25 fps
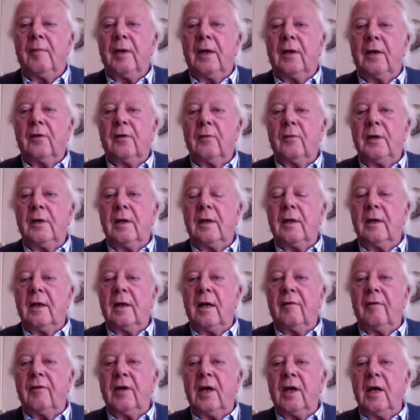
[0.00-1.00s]
because we
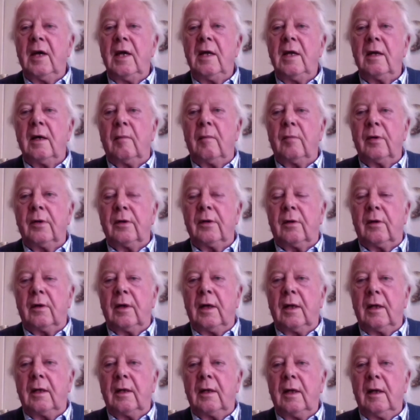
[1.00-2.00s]
didn't have key numbers
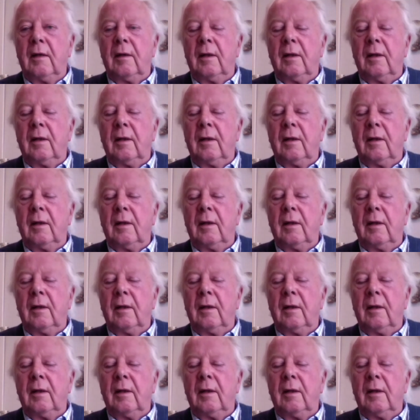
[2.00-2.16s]
on it.